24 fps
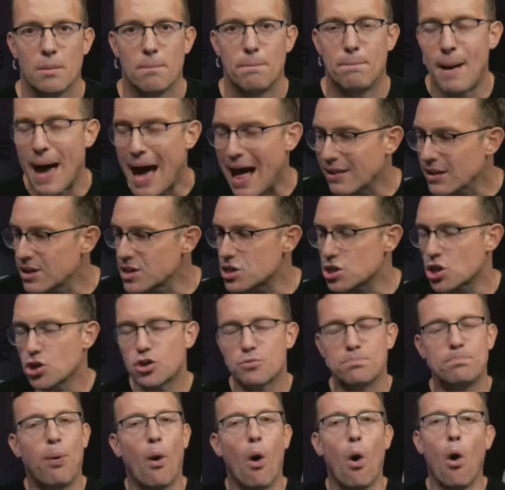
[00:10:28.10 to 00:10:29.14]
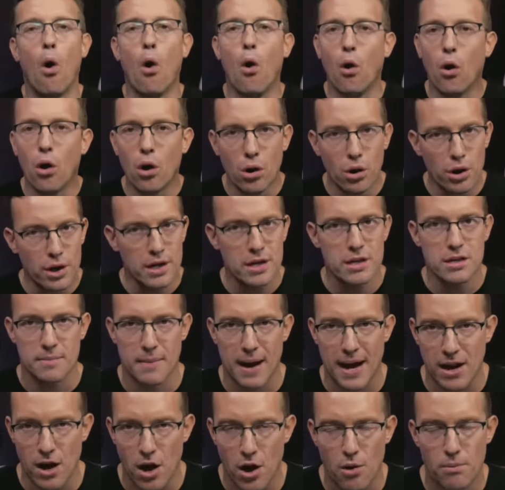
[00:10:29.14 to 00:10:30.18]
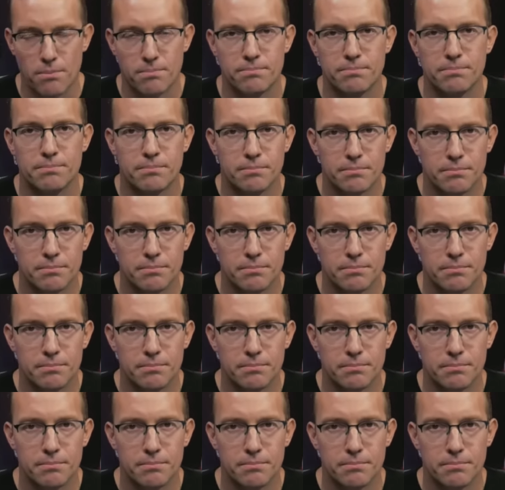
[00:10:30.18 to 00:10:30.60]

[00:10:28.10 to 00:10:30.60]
Ballots poured into my home.